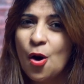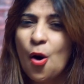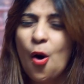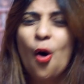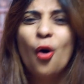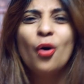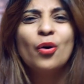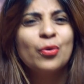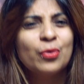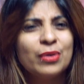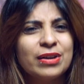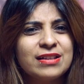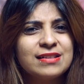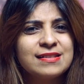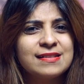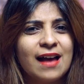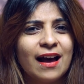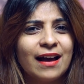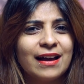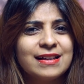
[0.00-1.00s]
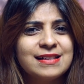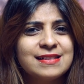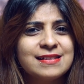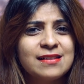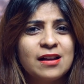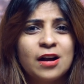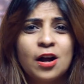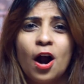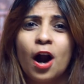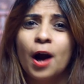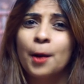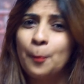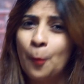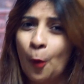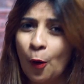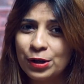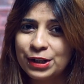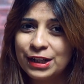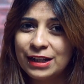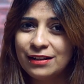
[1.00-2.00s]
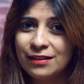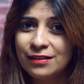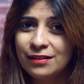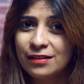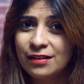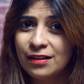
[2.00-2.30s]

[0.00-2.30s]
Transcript: or criticize our body,